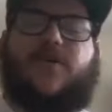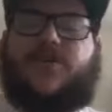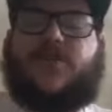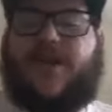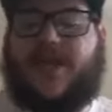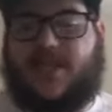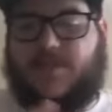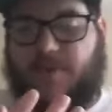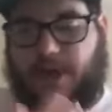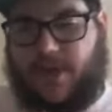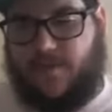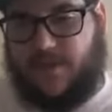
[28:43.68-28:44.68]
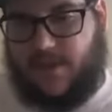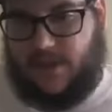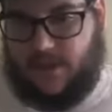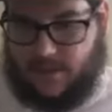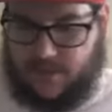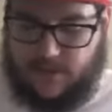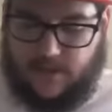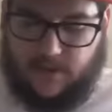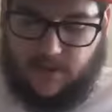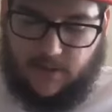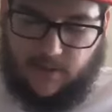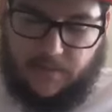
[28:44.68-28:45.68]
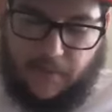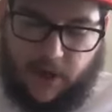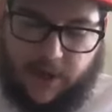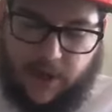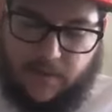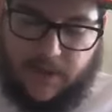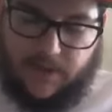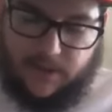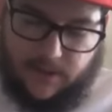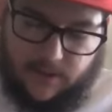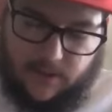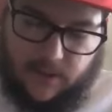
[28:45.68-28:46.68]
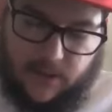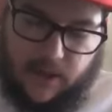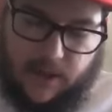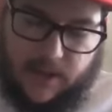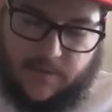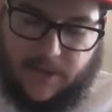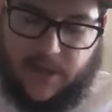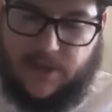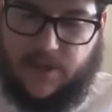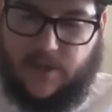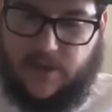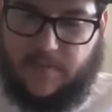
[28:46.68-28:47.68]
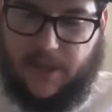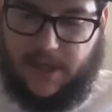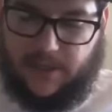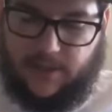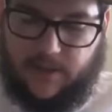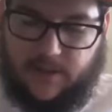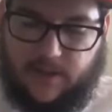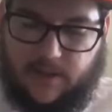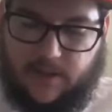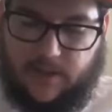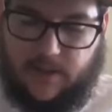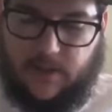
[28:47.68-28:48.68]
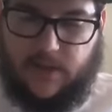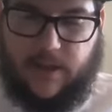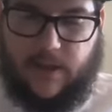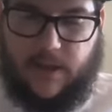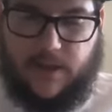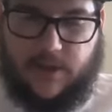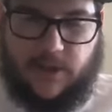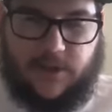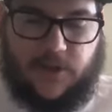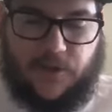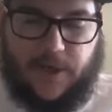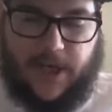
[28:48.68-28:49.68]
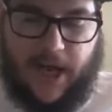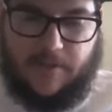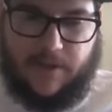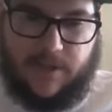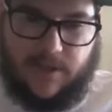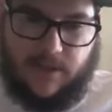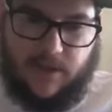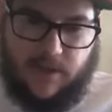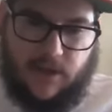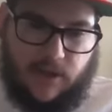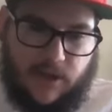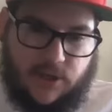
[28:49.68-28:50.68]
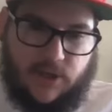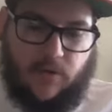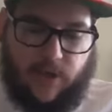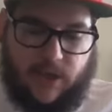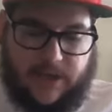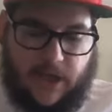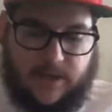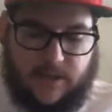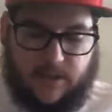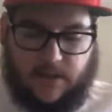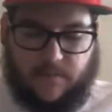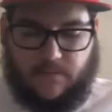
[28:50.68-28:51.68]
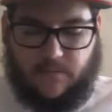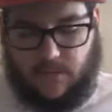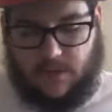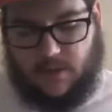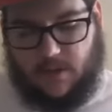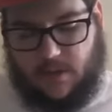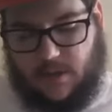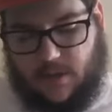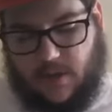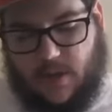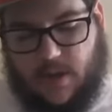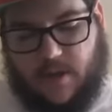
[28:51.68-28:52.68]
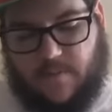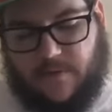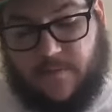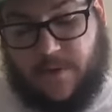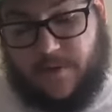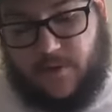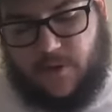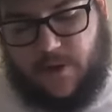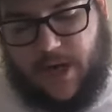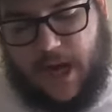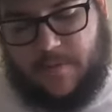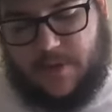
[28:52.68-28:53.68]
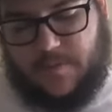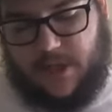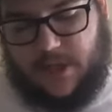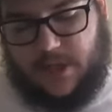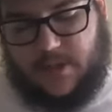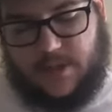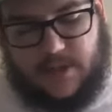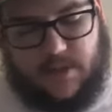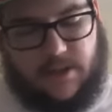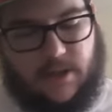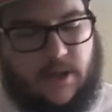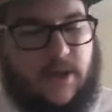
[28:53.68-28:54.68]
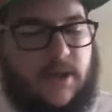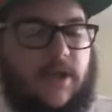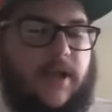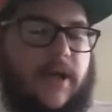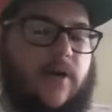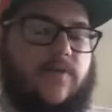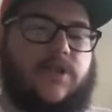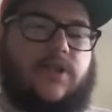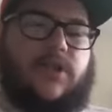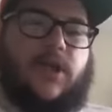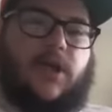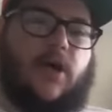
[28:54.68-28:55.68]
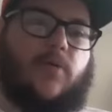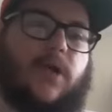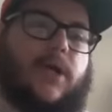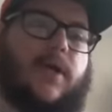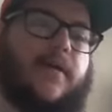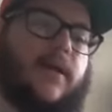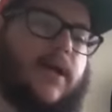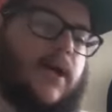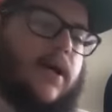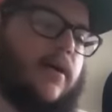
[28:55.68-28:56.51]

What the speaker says: So he has this brand with Mark Cuban, his manager Mike, and it's called 3 Commas. So I reached out to them from the 3 Commas page, and I was just like, "Yo, I want to get Nelly on."